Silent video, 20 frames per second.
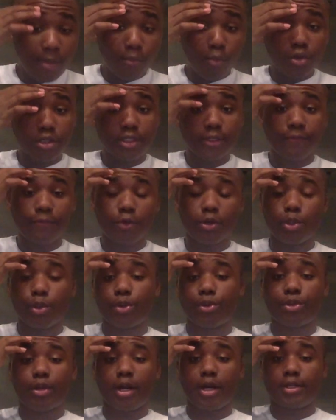More stuff
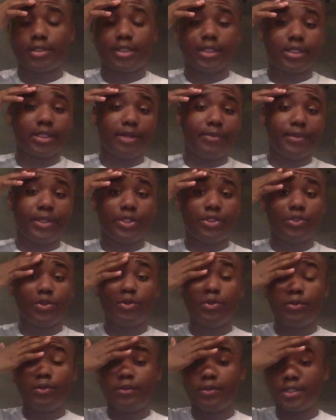Unorthodox is coming
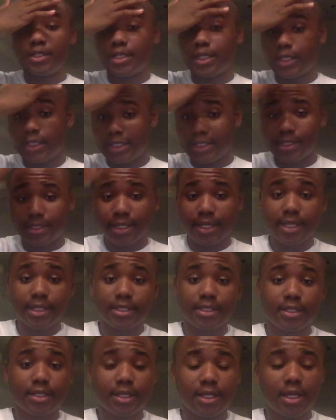soon, so these
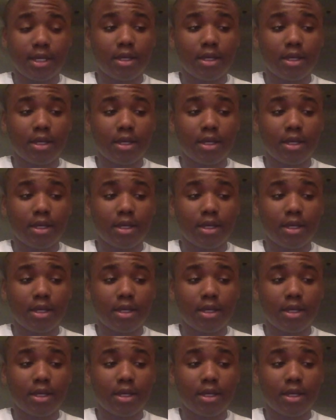kids.